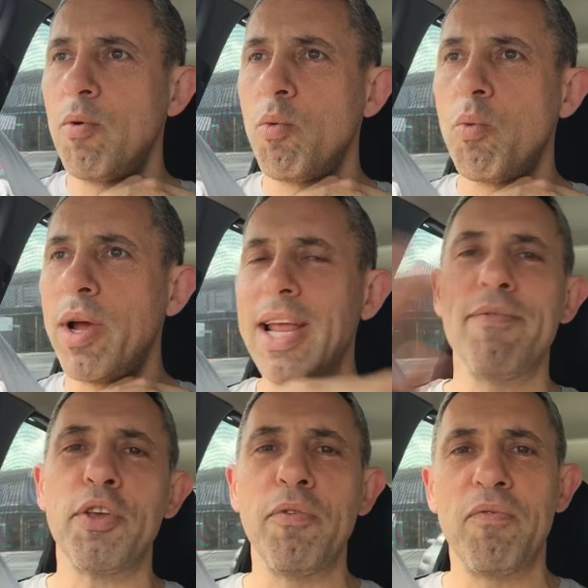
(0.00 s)

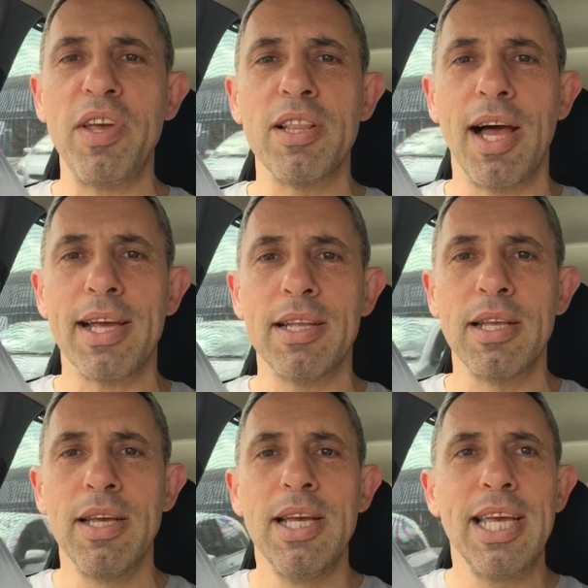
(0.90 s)
whenever you feel like
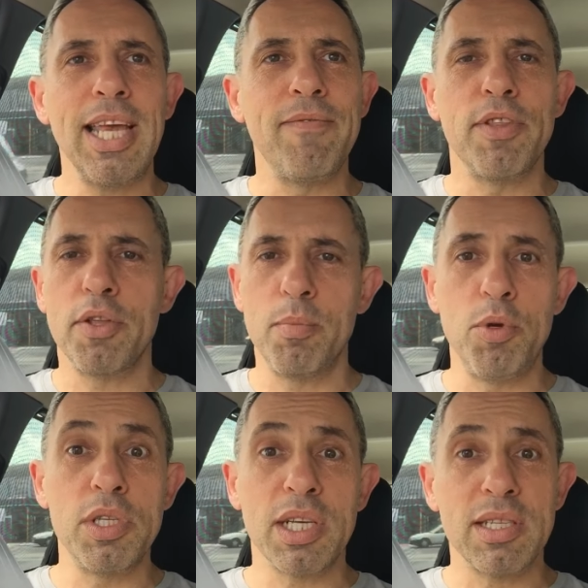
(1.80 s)
it, even though the
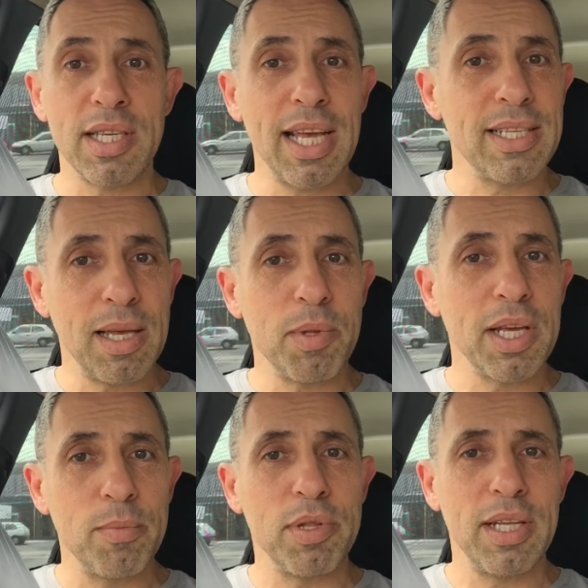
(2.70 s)
music is saying
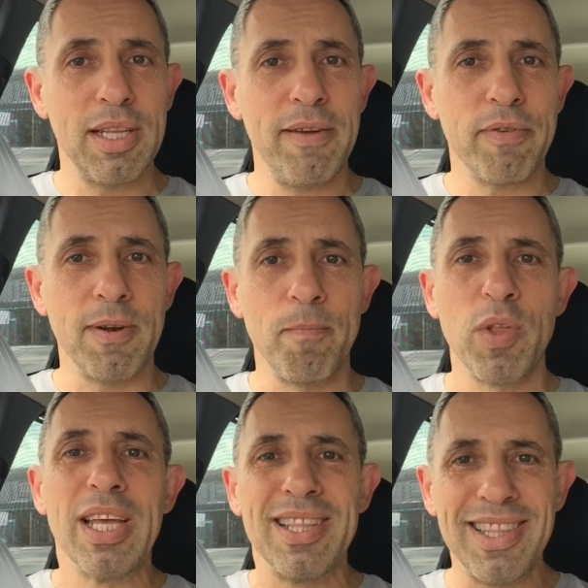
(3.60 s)
something completely different.
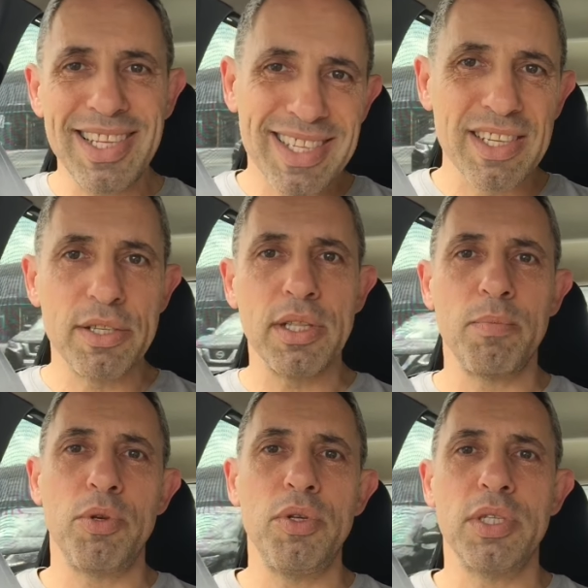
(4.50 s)
Listen to
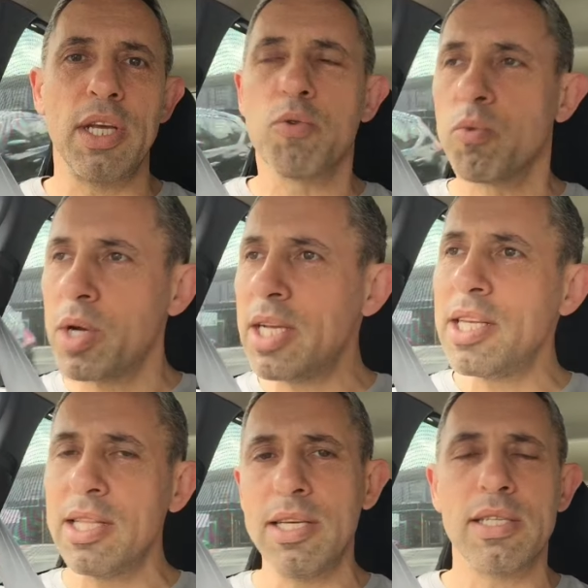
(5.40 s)
the music.
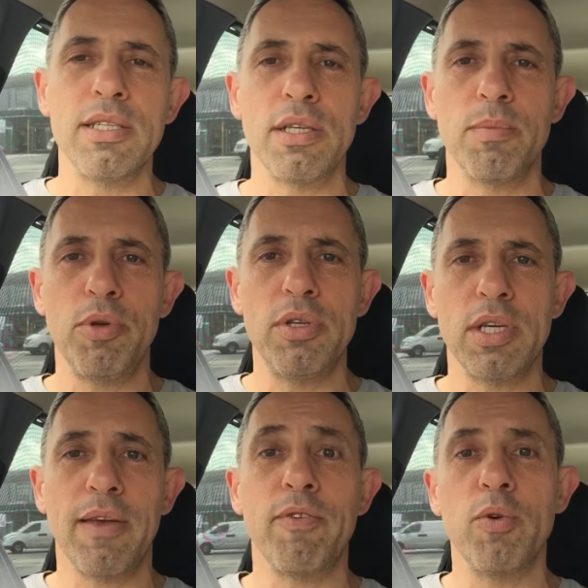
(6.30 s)
Really listen to the
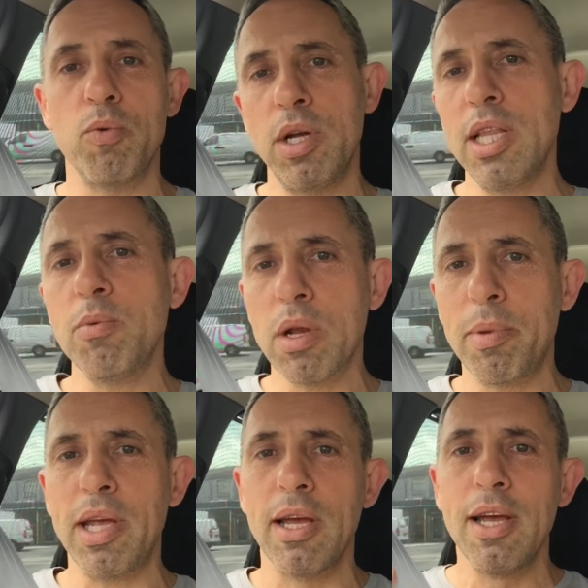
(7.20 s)
music. If you really want to
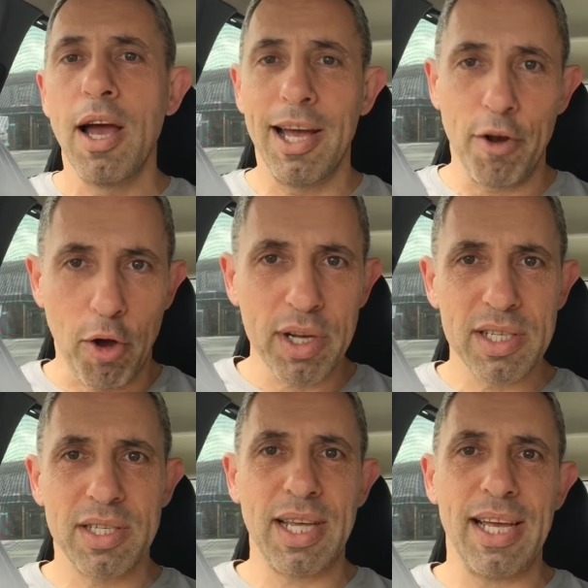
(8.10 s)
be an
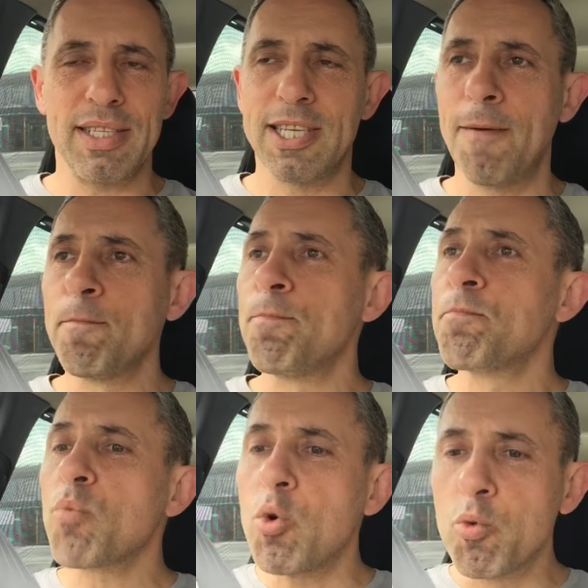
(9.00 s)
honest dancer,
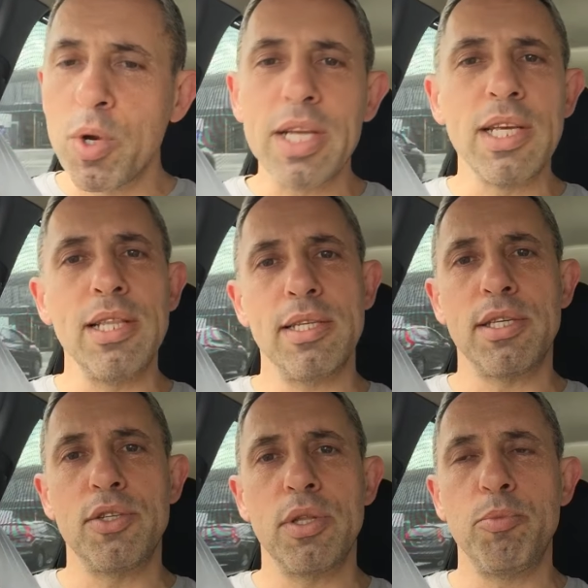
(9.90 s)
really
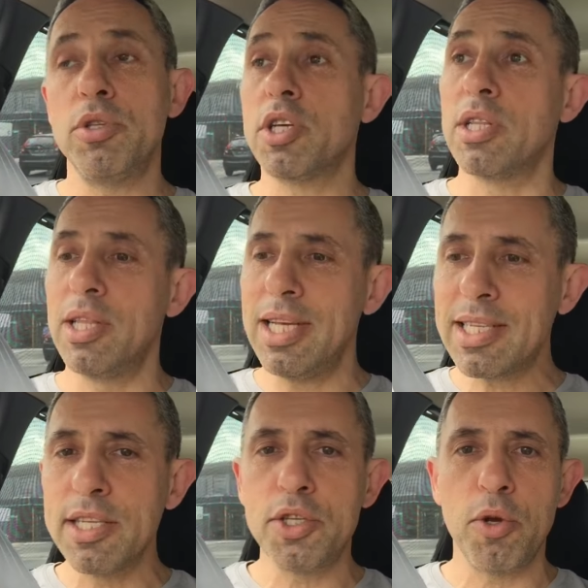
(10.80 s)
listen to the music.
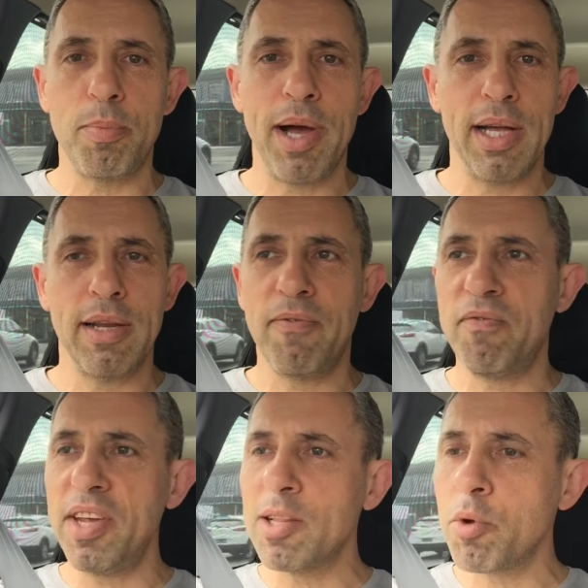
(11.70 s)
Listen to your partner.
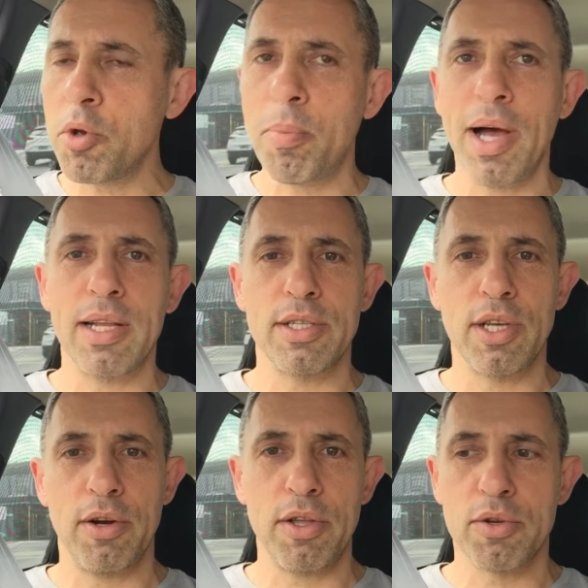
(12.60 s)
Feel what your partner is
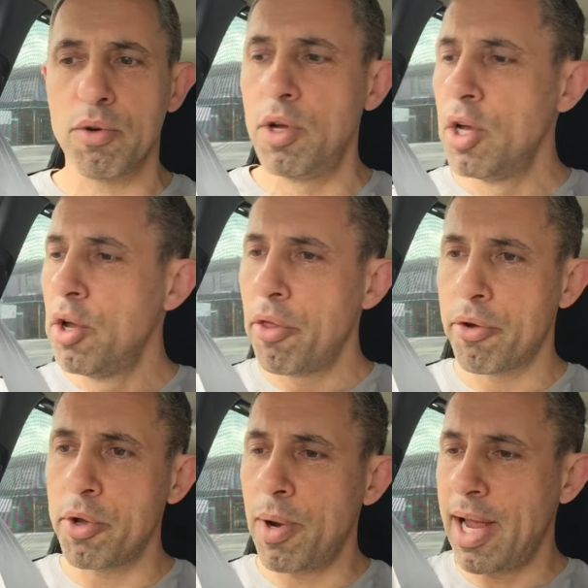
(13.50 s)
going through
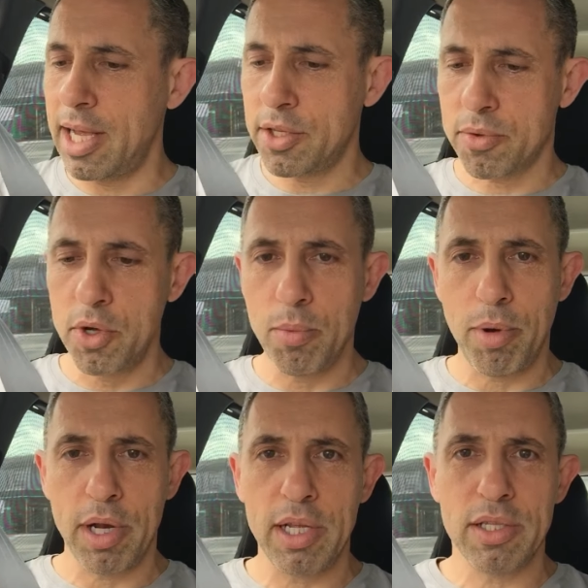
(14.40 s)
your hands, through your
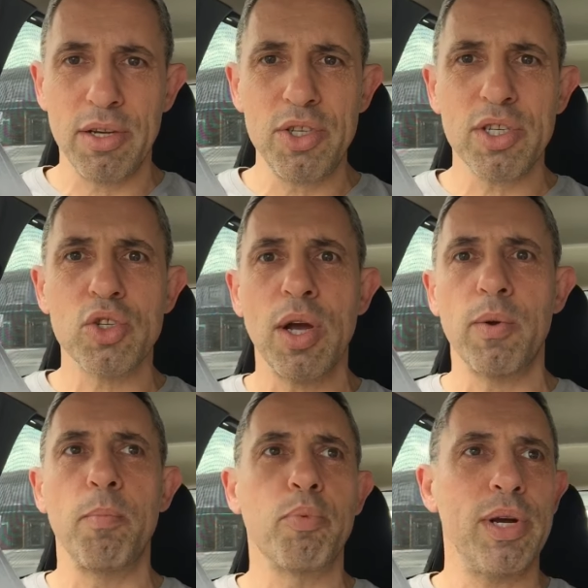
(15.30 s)
body. Don't just try
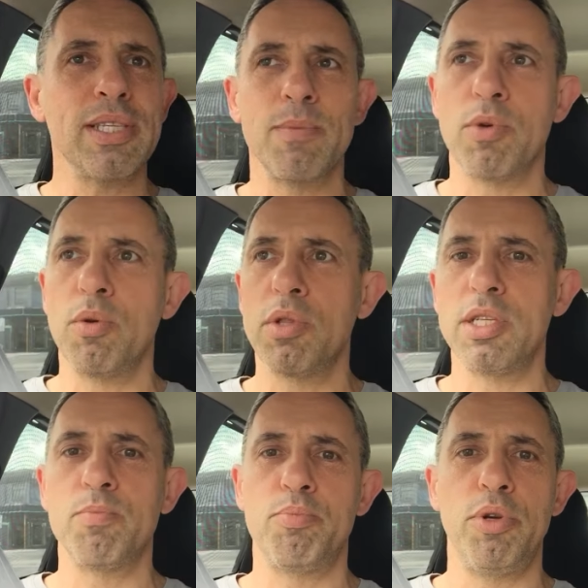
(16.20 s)
to impress them with all
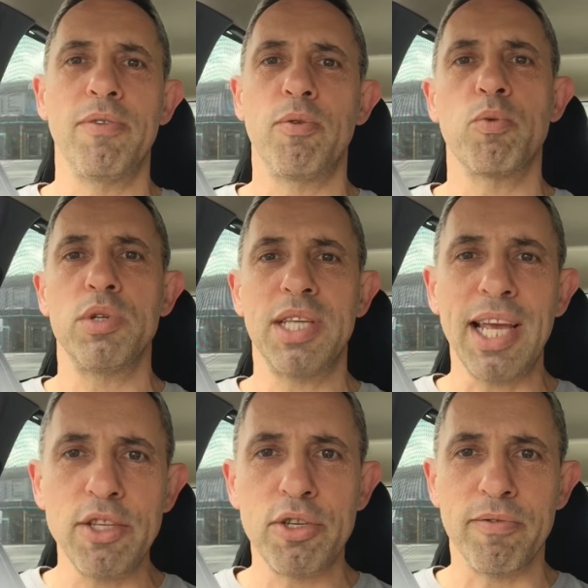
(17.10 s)
these beautiful
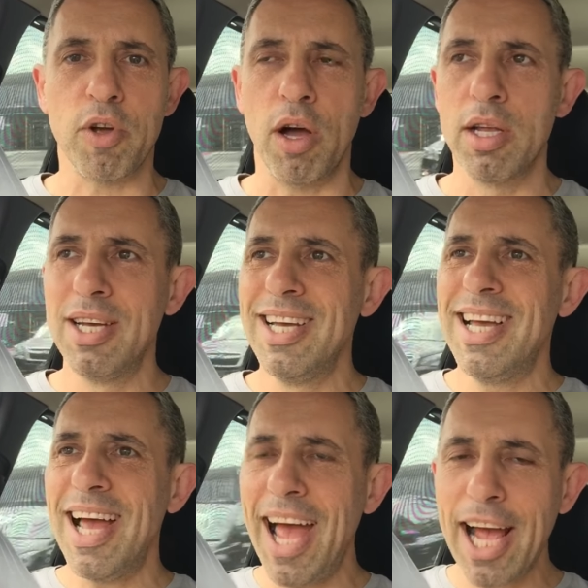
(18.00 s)
routines you've got.
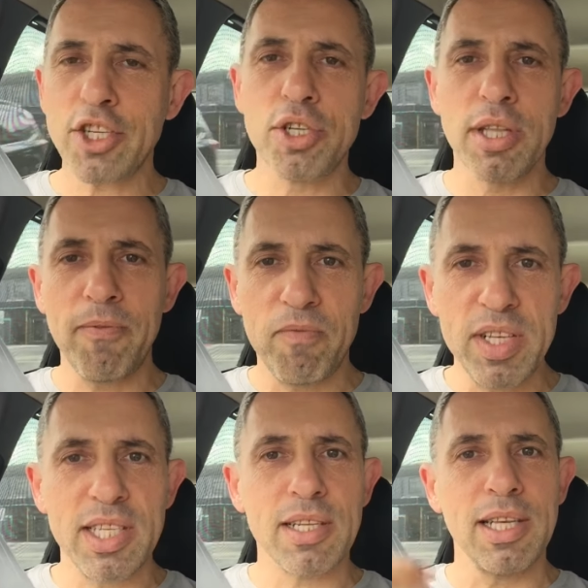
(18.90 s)
Actually
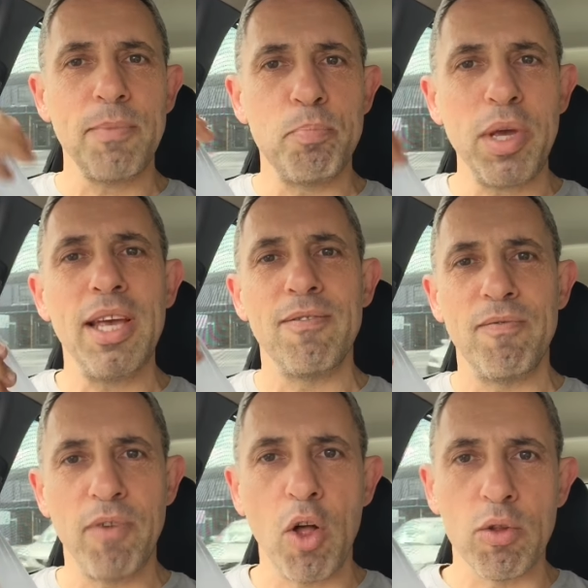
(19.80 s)
physically be
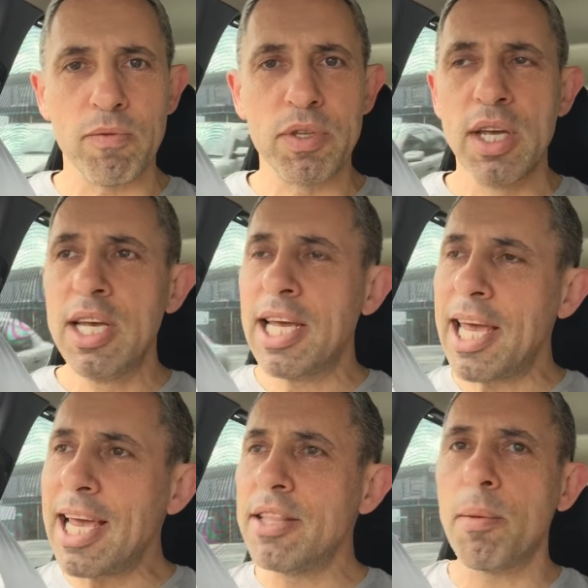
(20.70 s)
involved
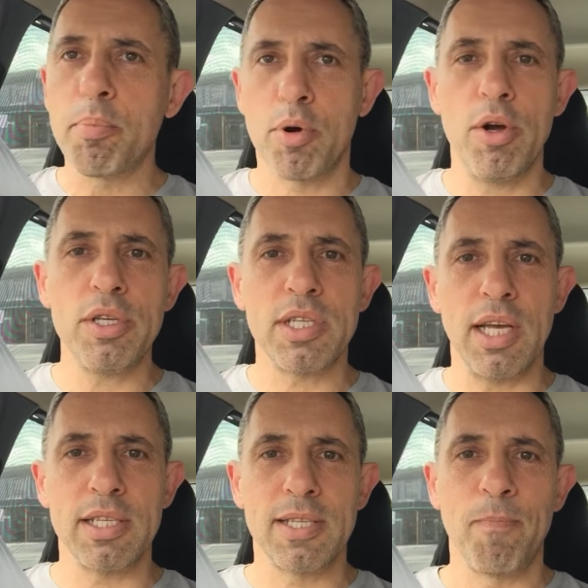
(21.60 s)
in the
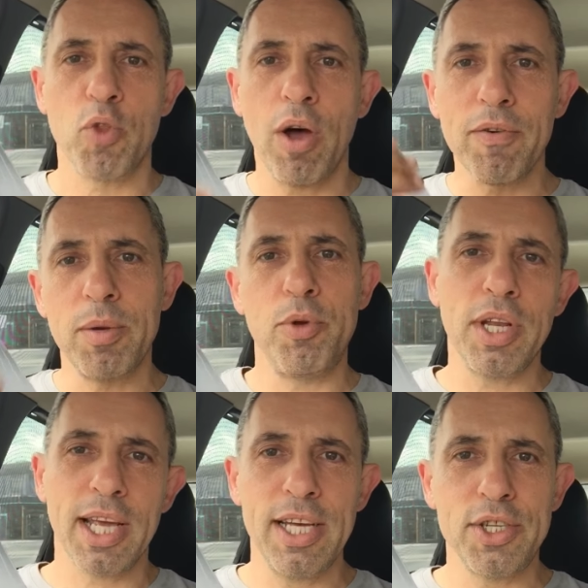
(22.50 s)
process of
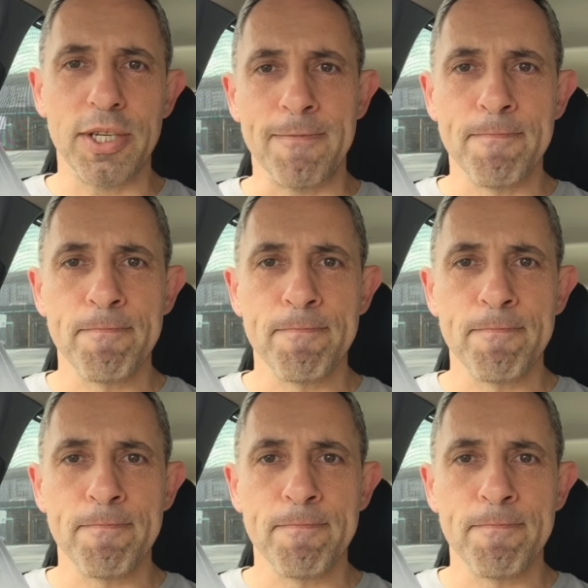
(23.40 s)
communication.